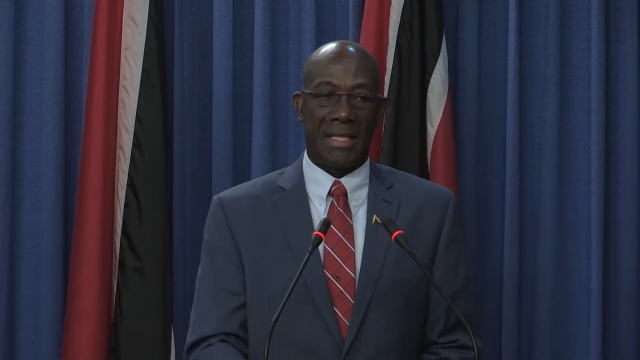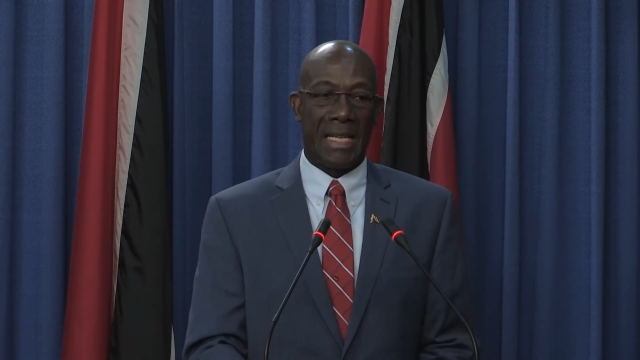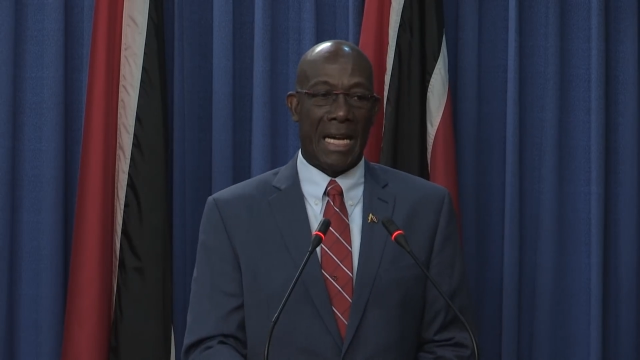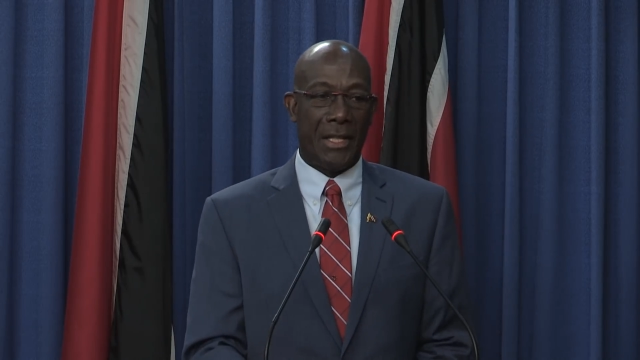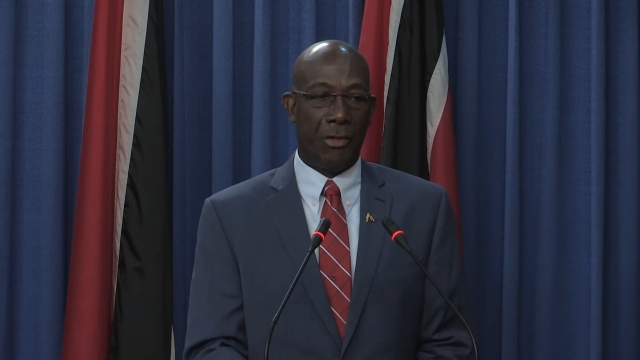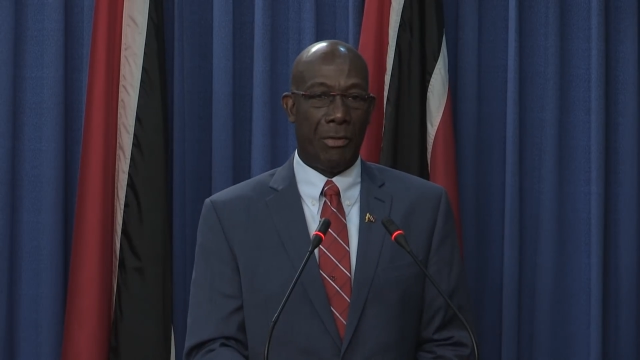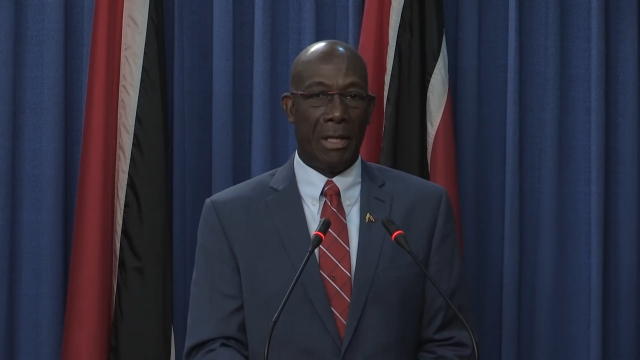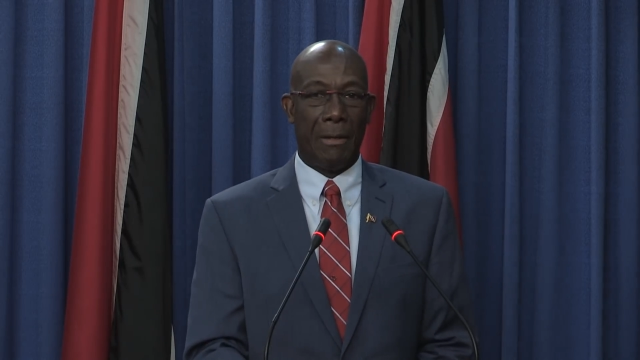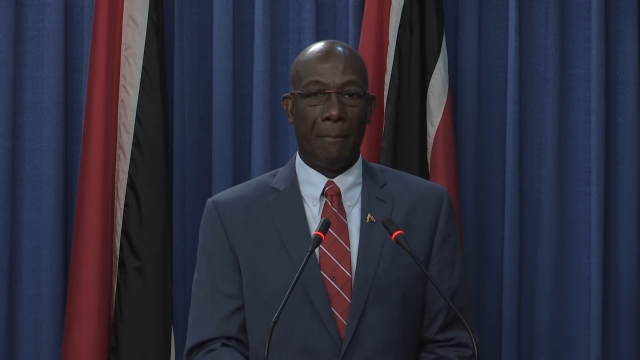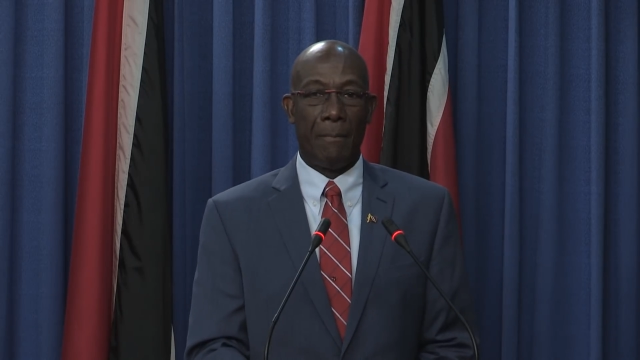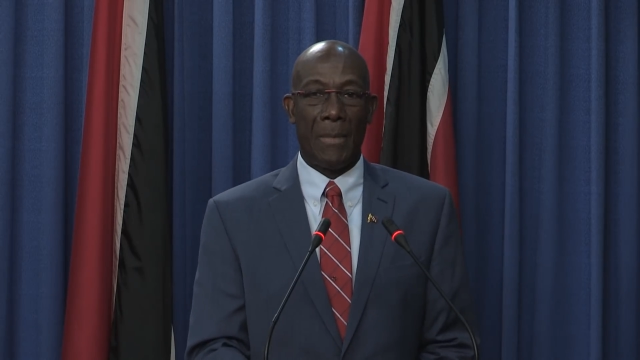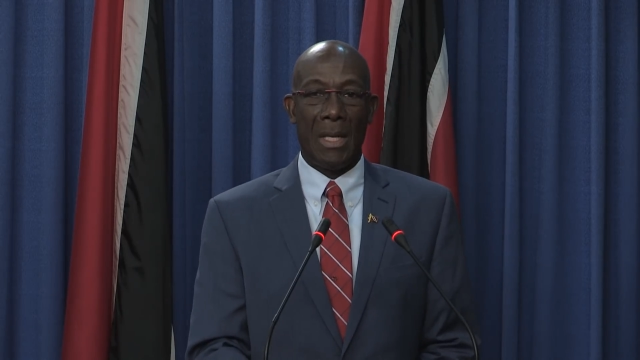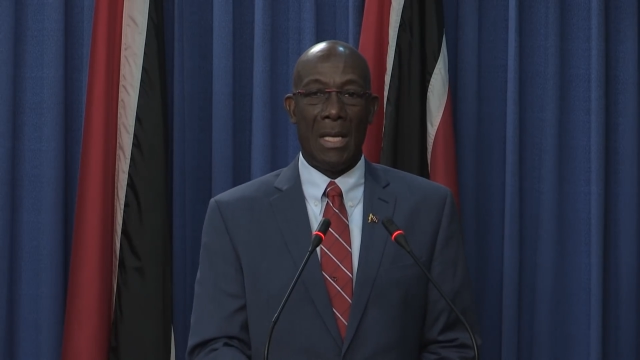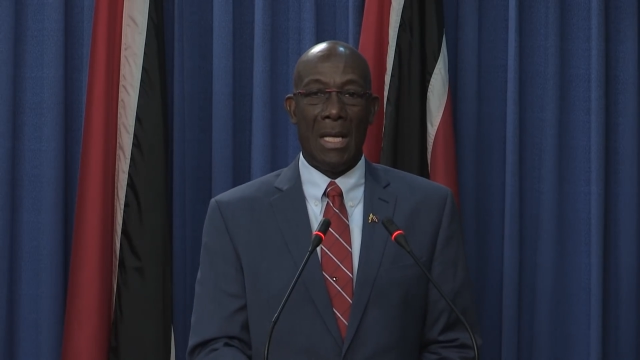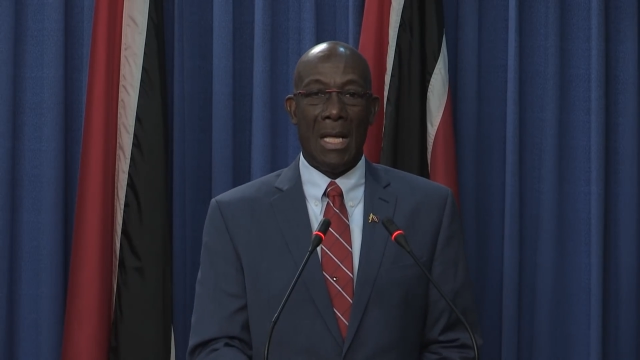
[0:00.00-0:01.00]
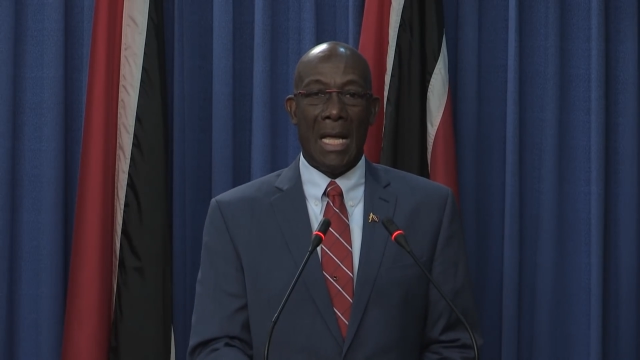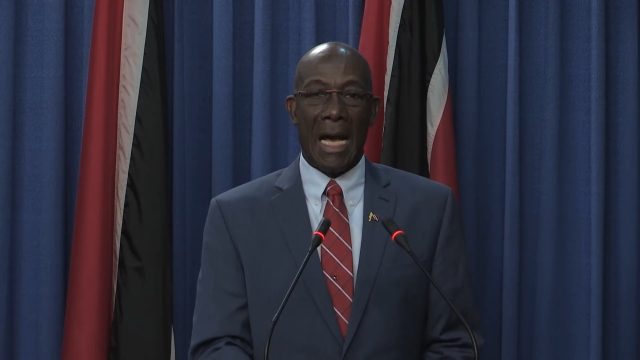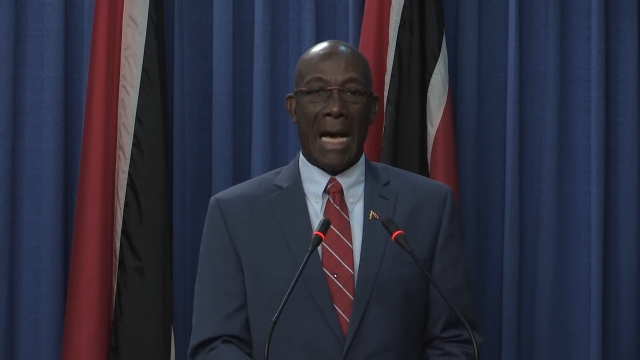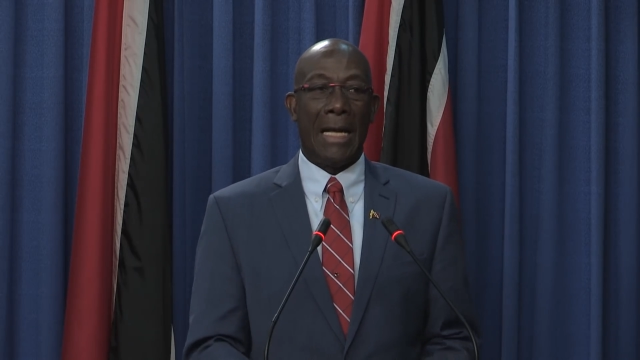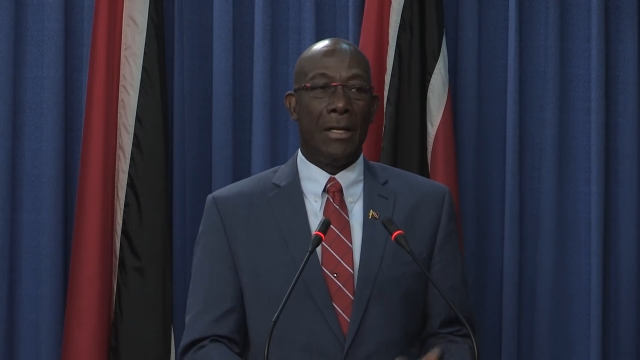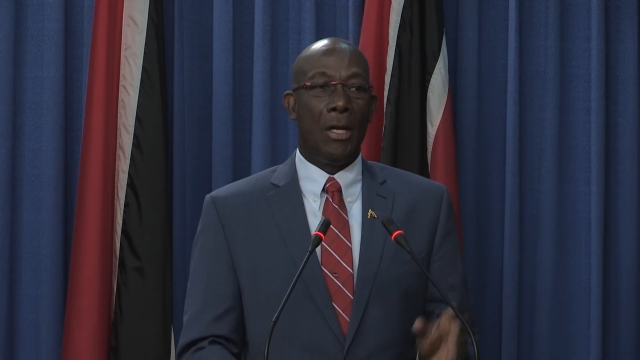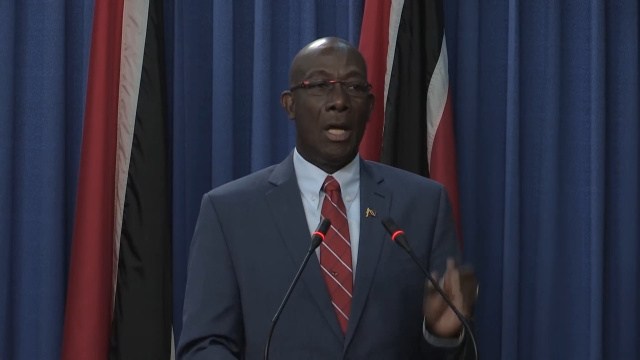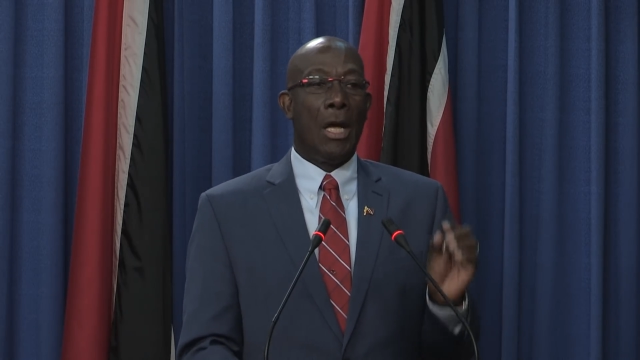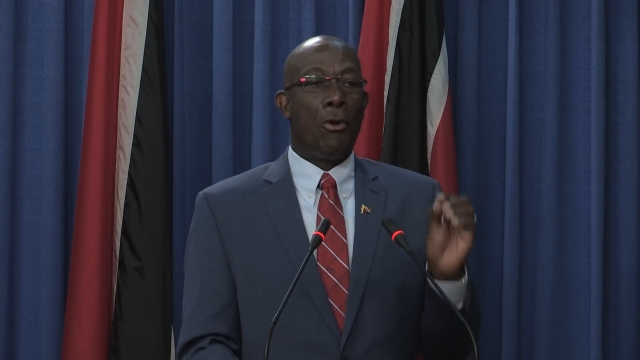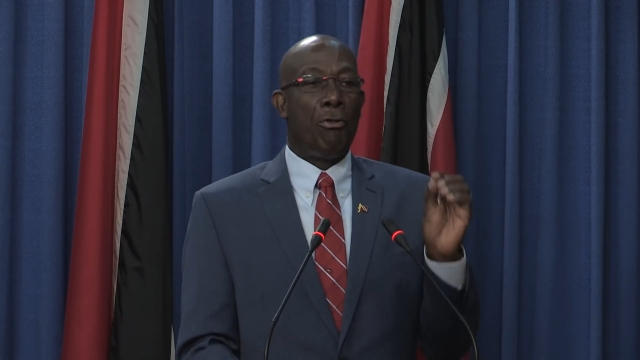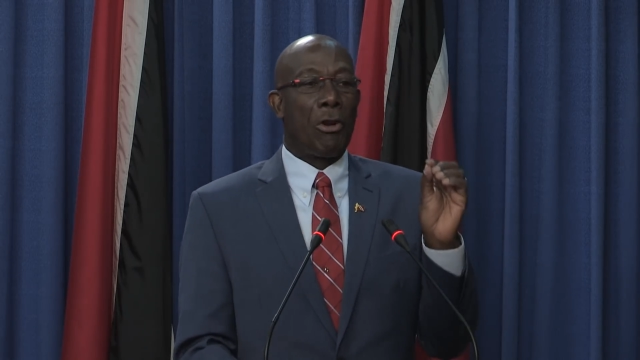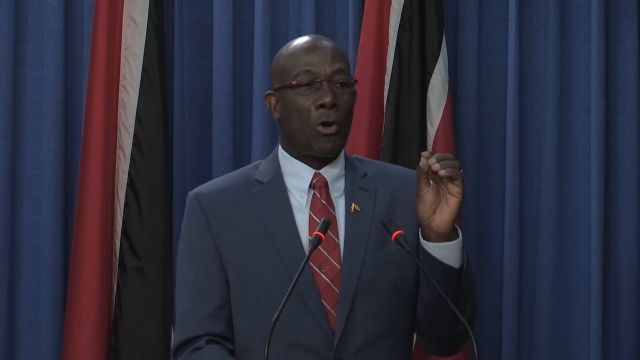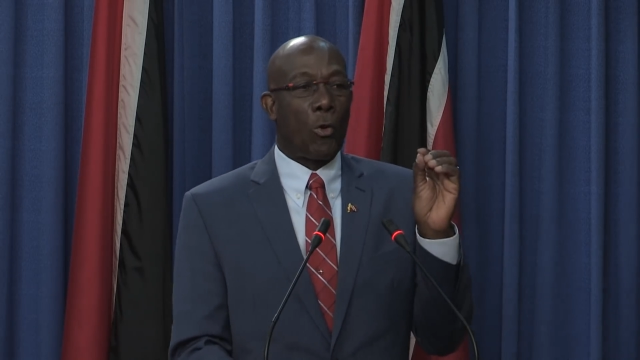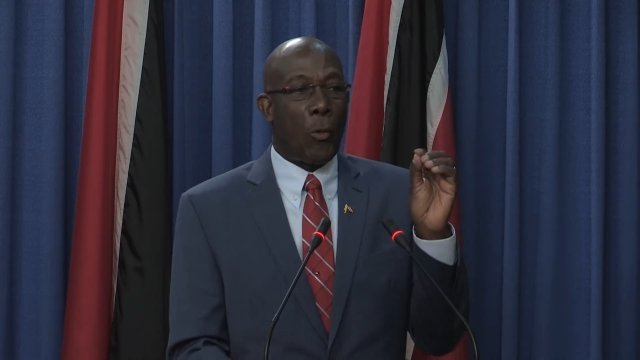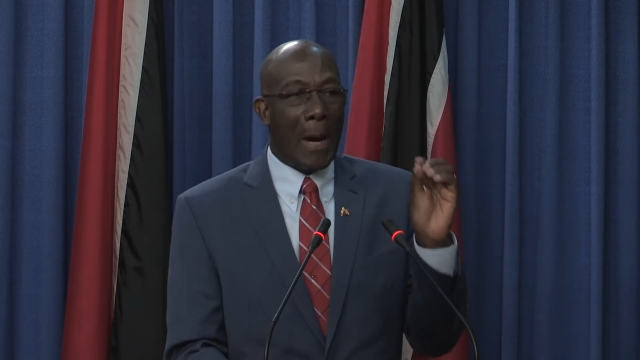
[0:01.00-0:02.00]
gathering and
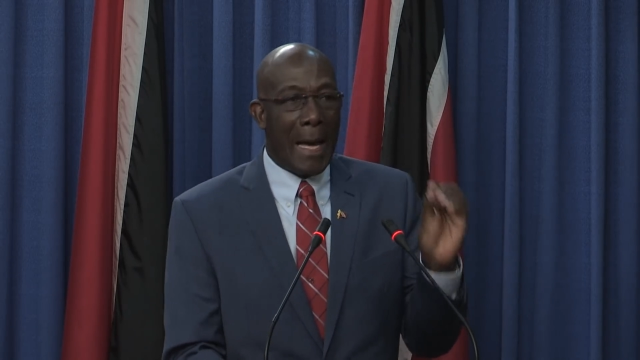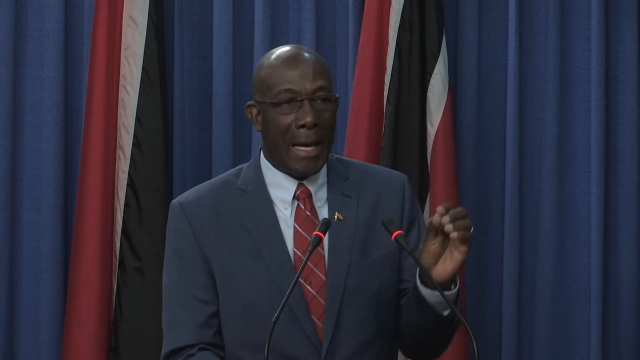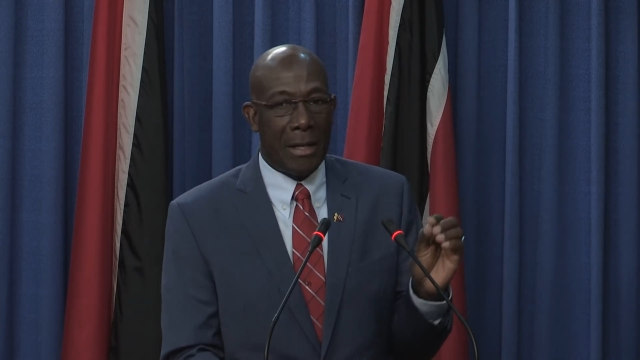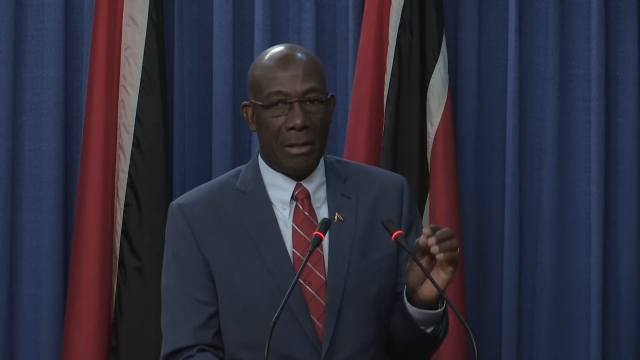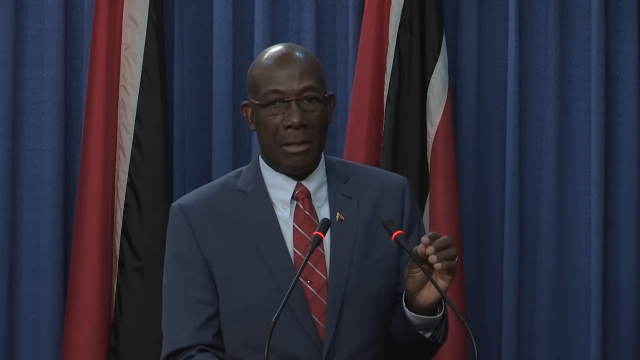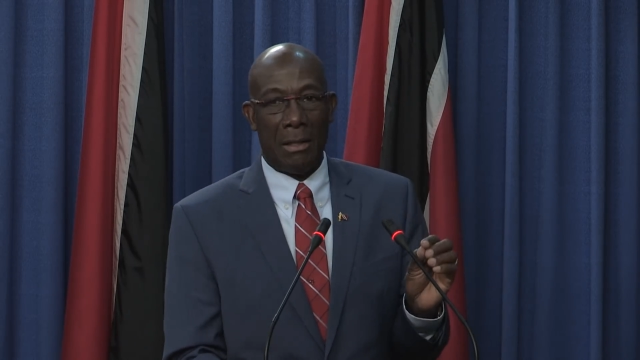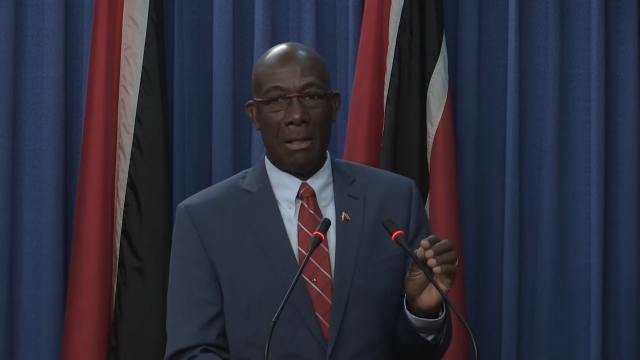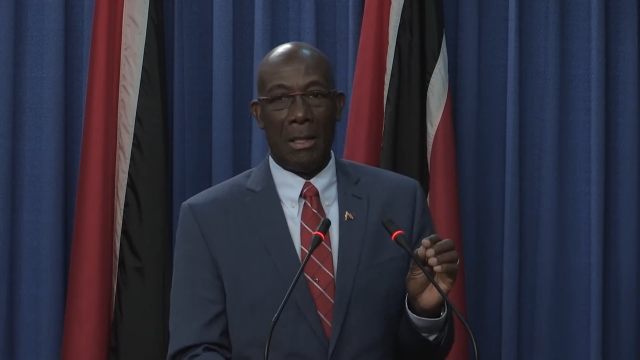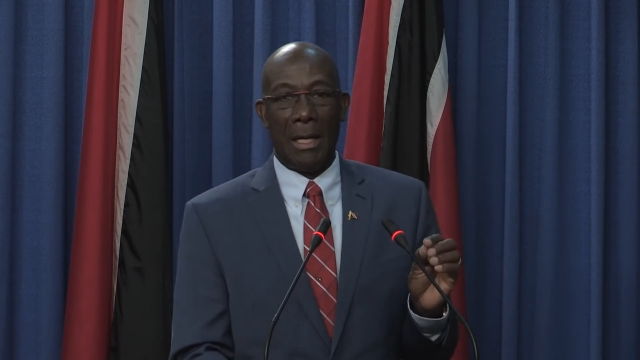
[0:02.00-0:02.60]
required